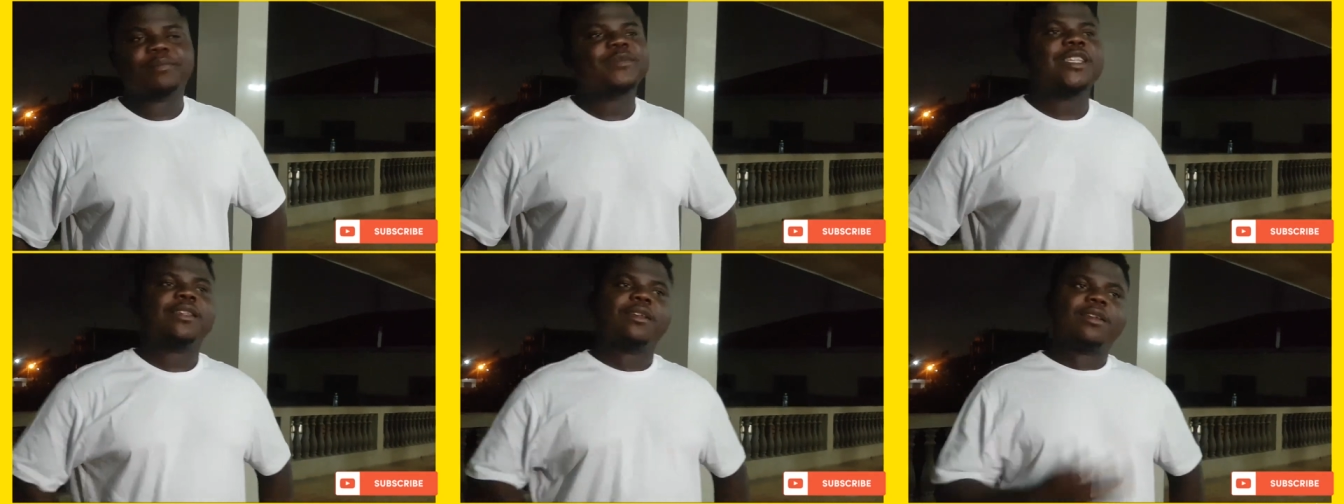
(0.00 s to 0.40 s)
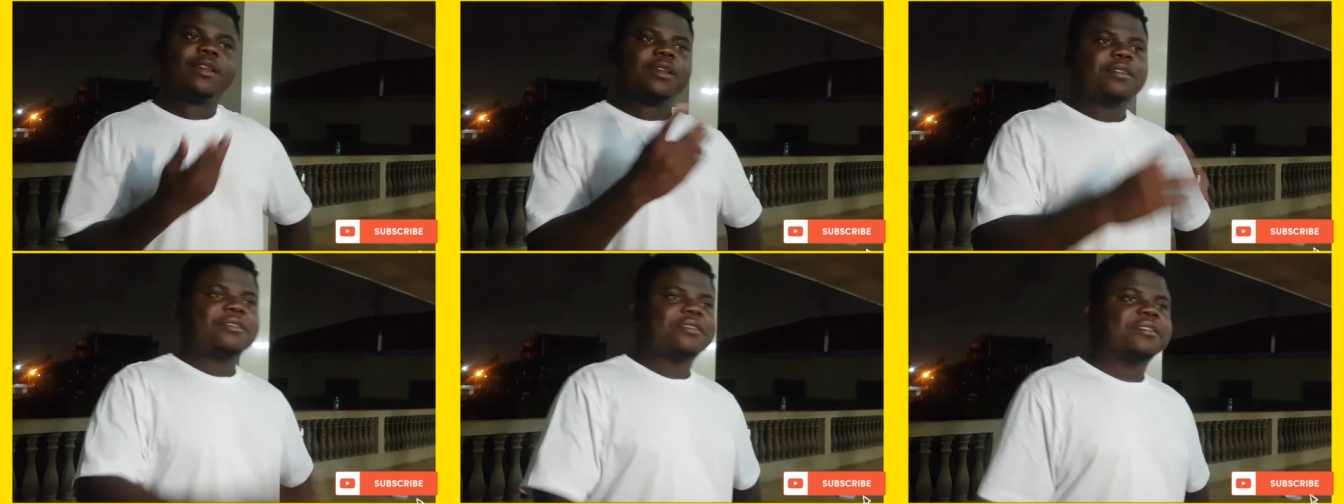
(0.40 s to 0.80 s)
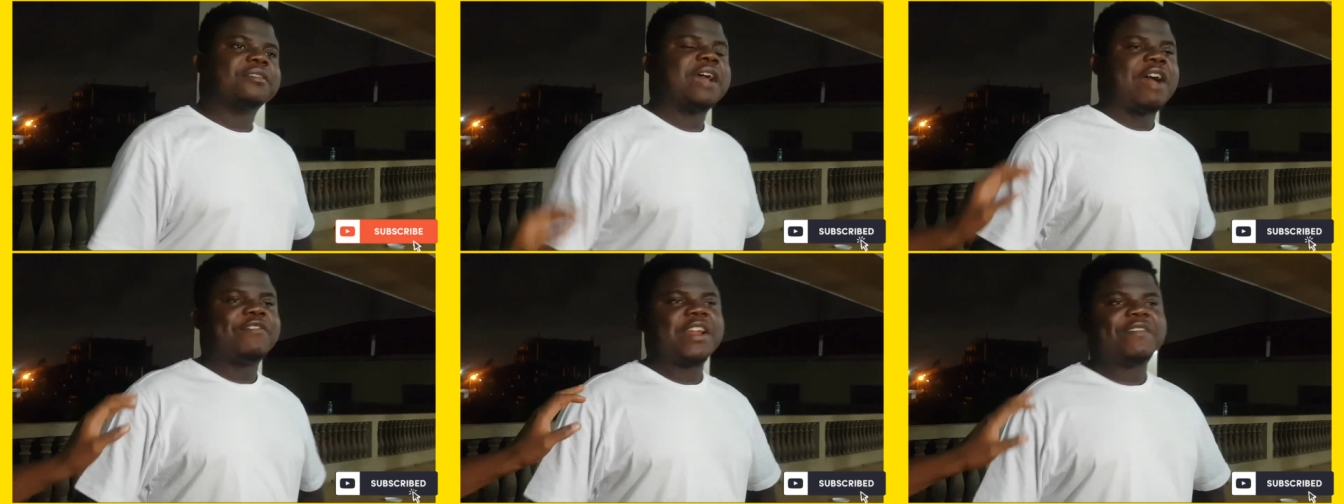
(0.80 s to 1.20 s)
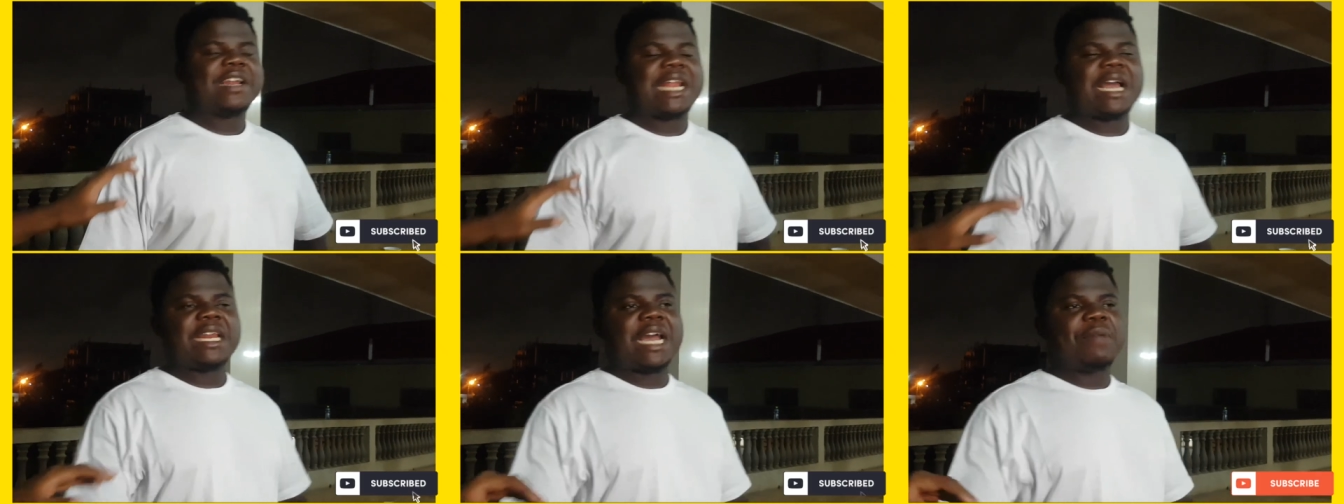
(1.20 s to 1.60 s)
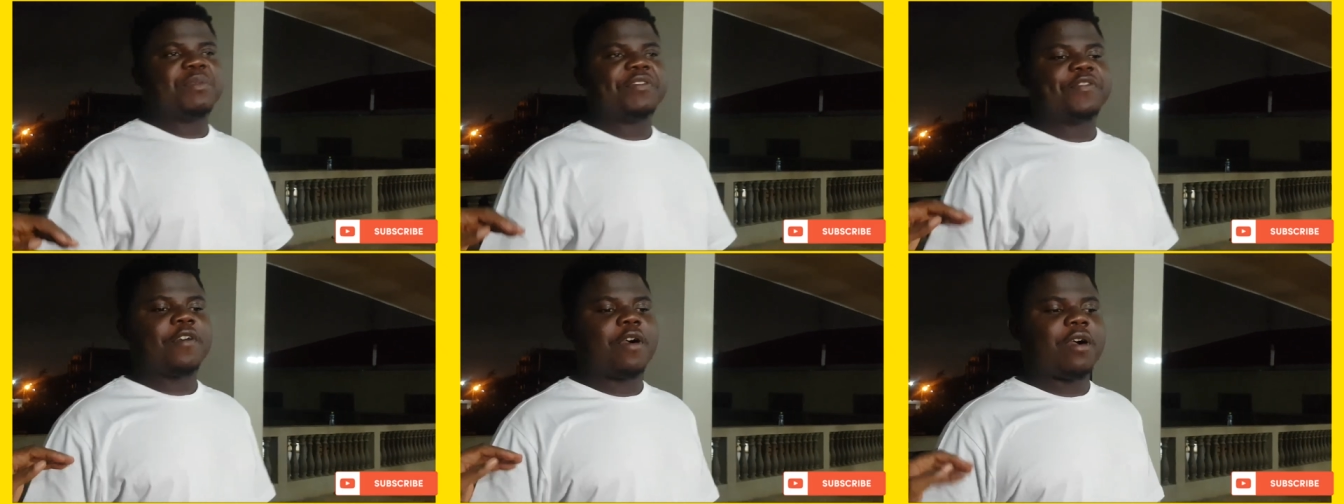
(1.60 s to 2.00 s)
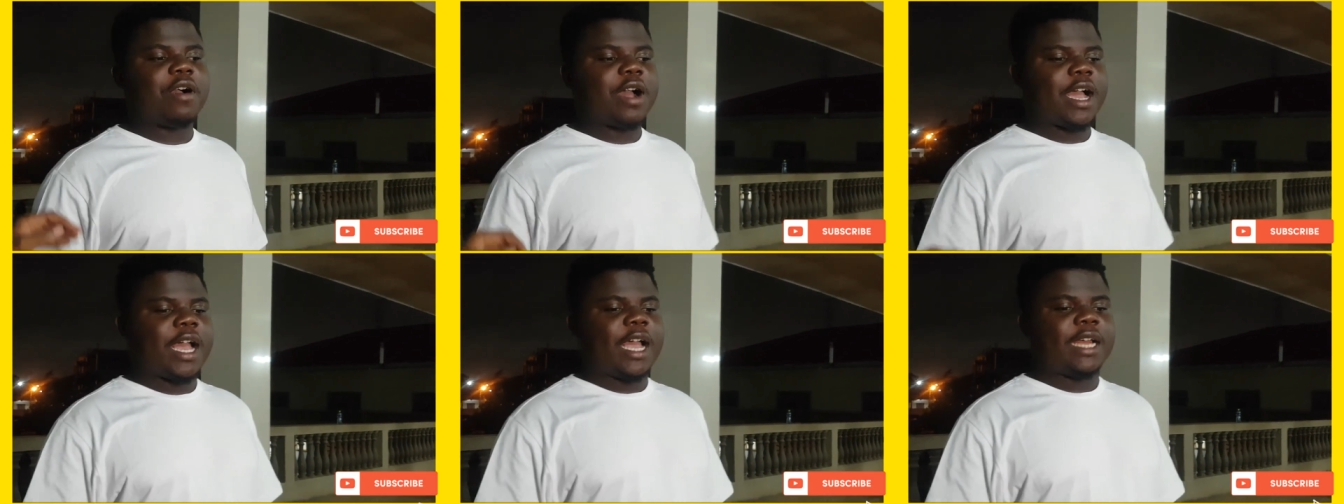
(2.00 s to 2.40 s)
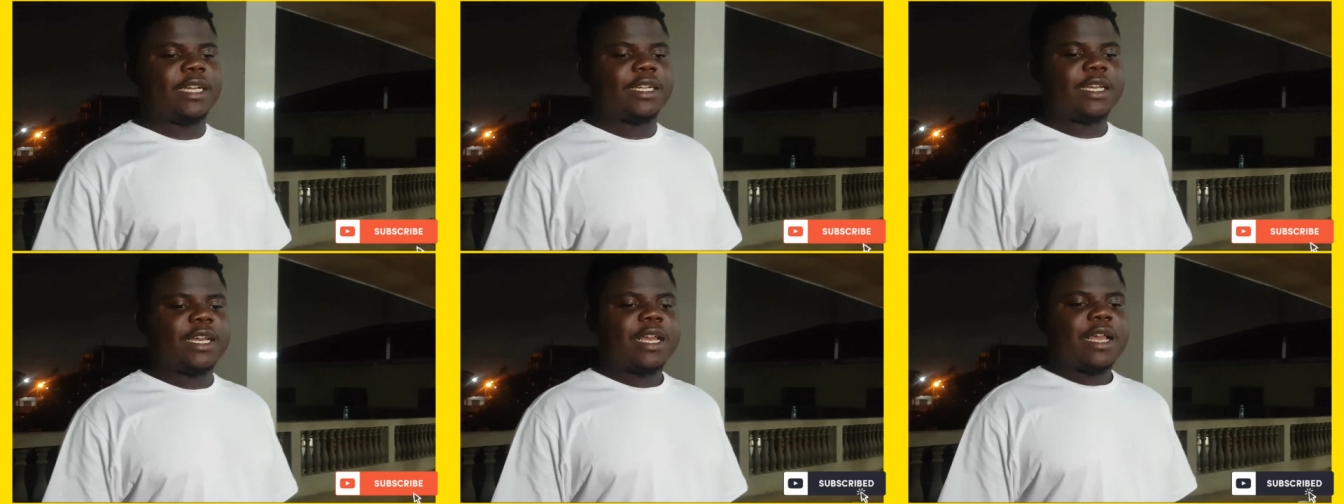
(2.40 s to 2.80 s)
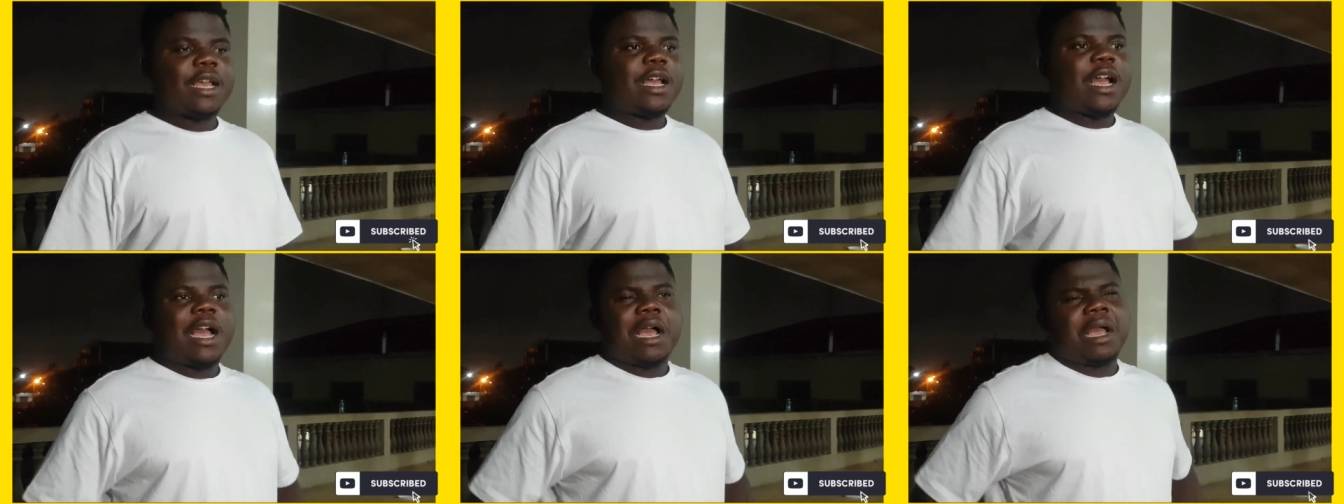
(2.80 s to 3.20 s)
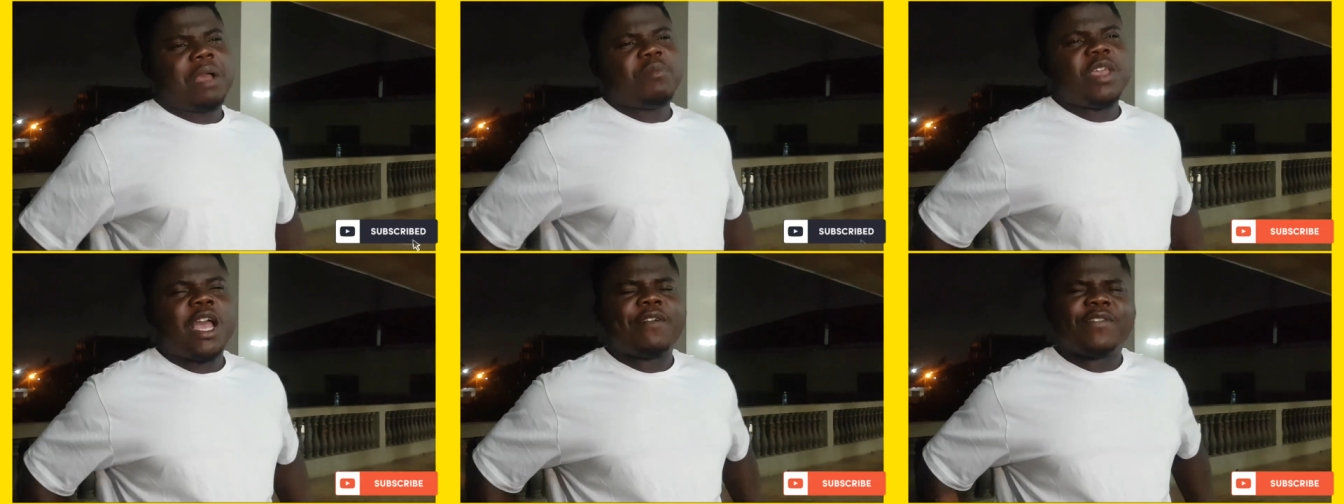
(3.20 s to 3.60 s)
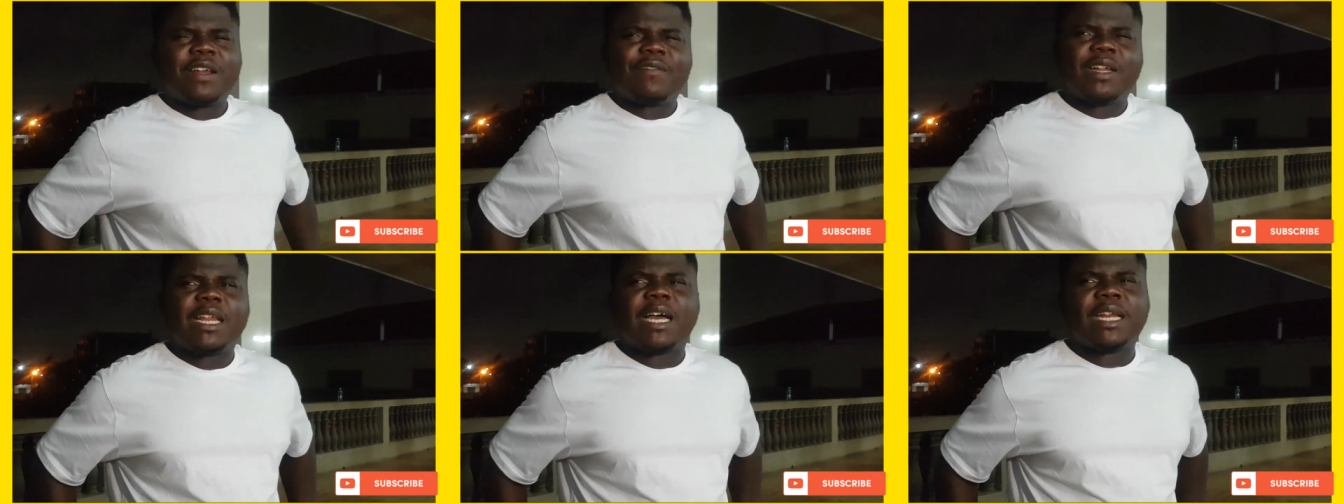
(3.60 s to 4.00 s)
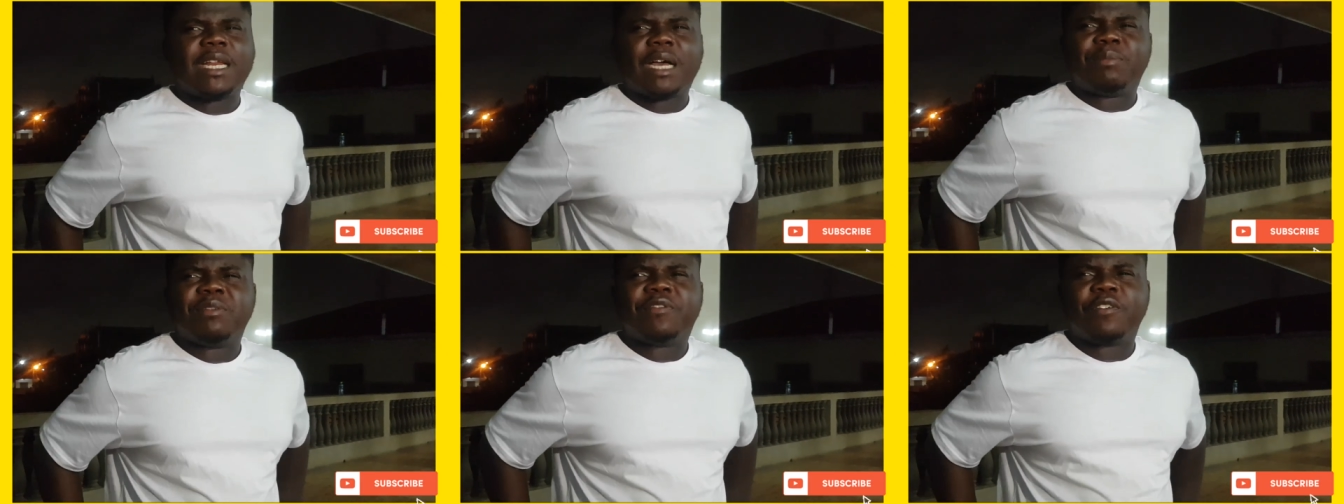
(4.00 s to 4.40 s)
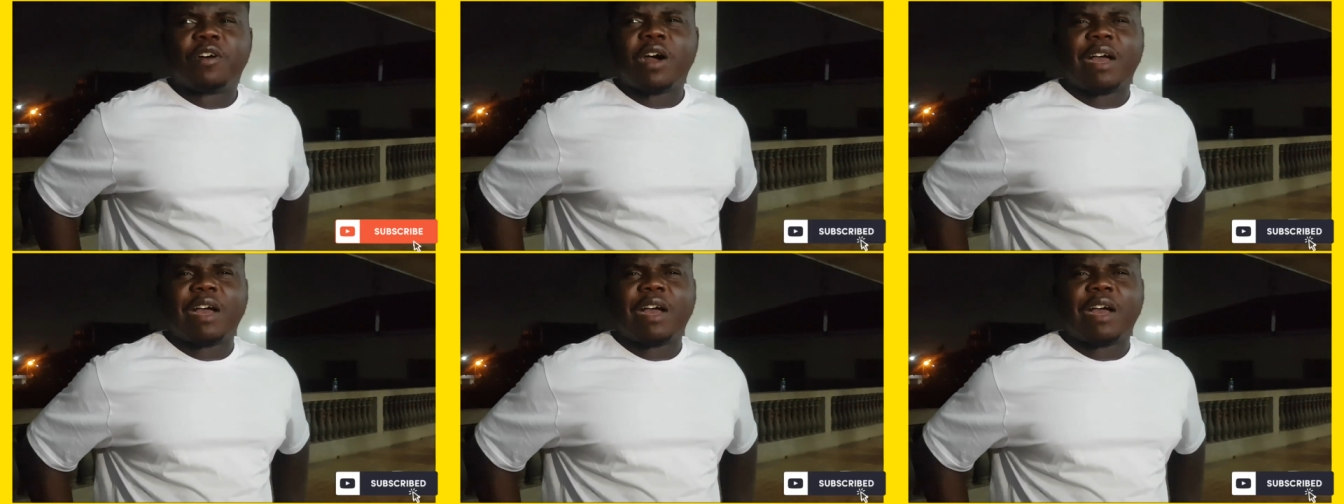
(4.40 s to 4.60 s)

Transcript: No, no, no, no, no. Don't I've never done that you before. Are, you are, you are, you like, like you I mean, I've never done that before.